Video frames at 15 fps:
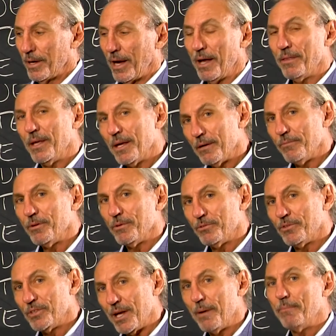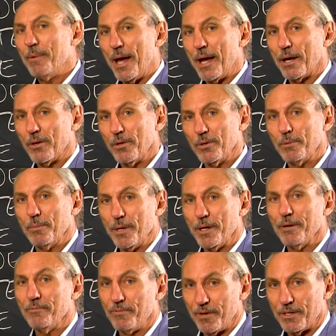I think if you step back a little bit
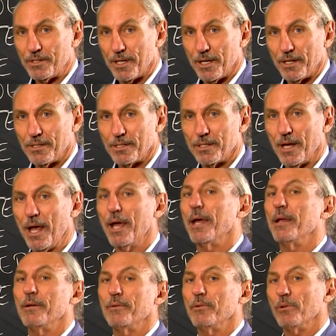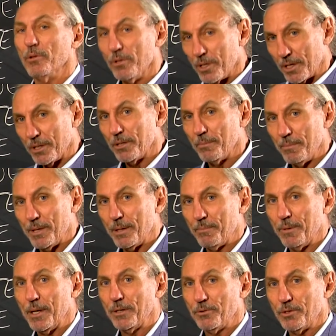in physics and look at the big
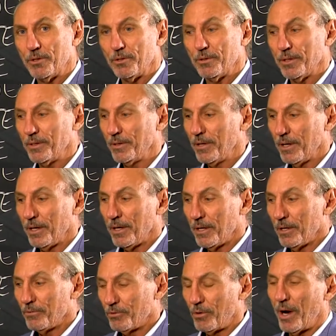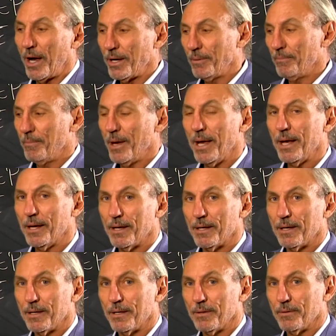picture and try to make
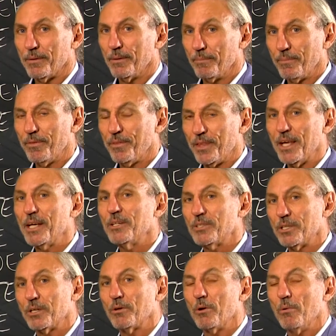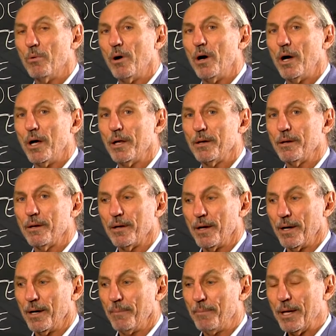the things that go on
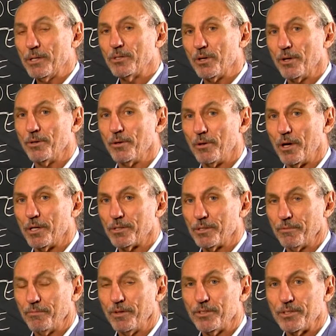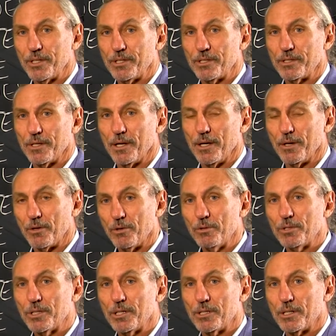uh, based on the laws of physics and
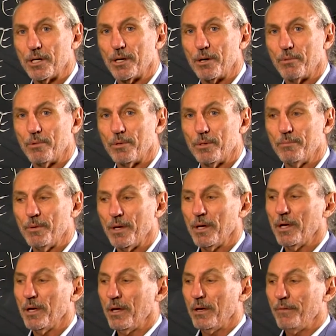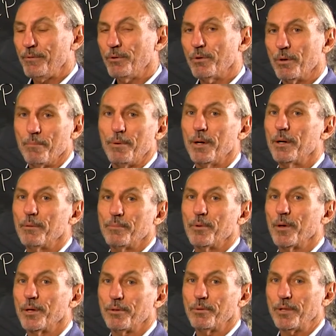acoustics in our room, if you compare them to
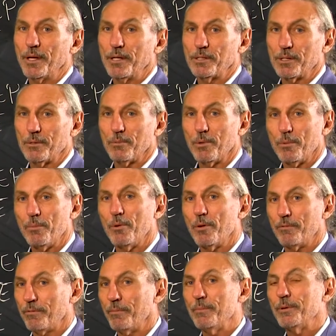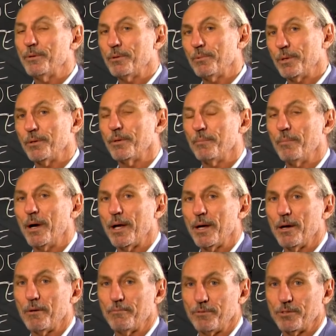other things that we're more familiar with, it might
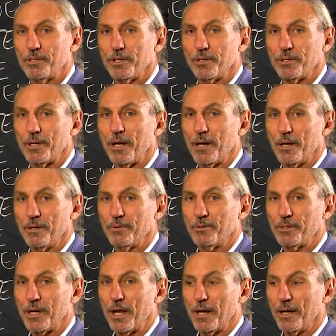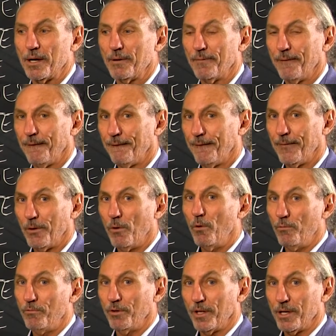help facilitate understanding,
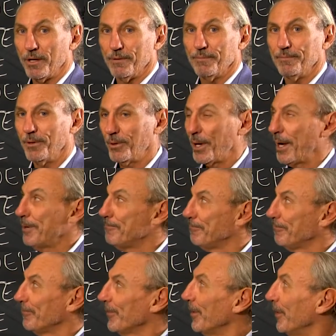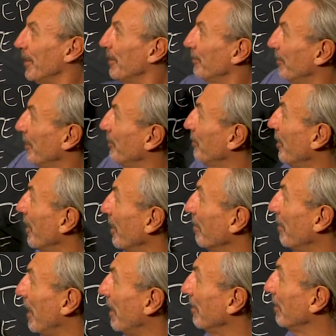hopefully. Okay? So let's talk
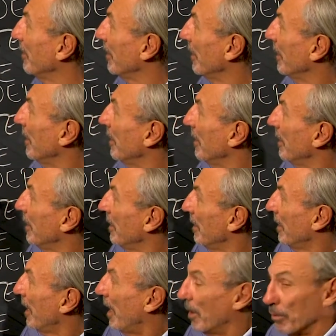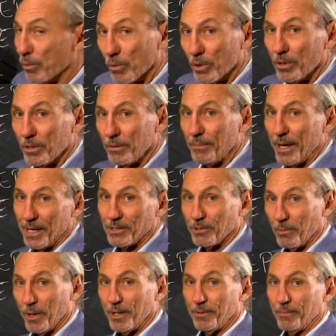about our room as a
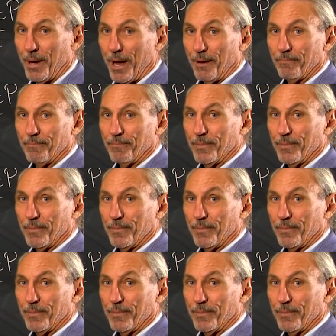weather map.